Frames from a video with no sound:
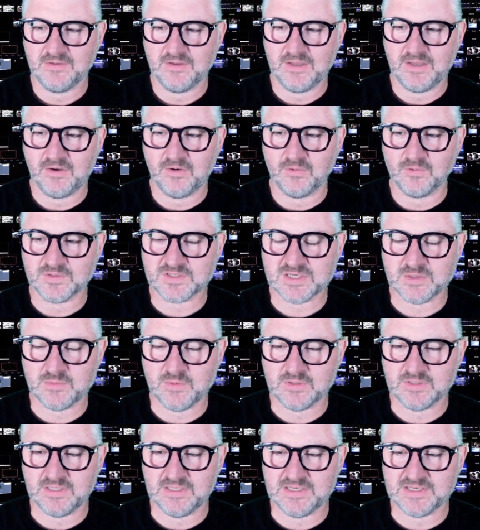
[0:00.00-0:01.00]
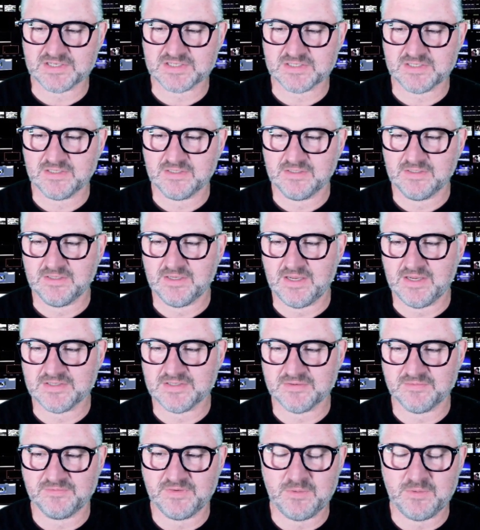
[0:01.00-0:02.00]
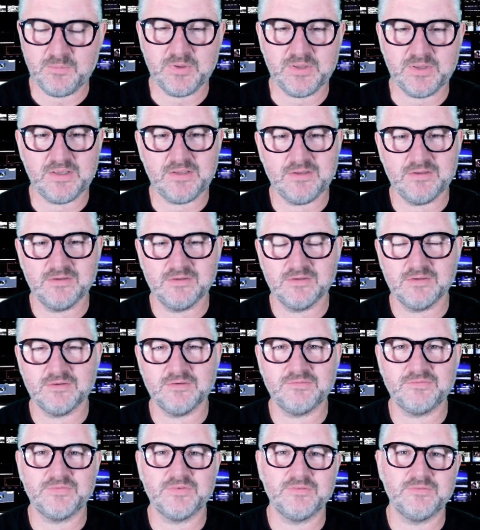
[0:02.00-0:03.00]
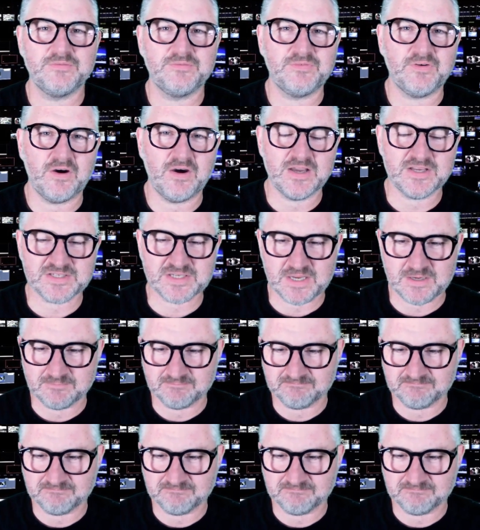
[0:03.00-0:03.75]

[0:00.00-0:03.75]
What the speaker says: also on the list, is a VP of Pfizer.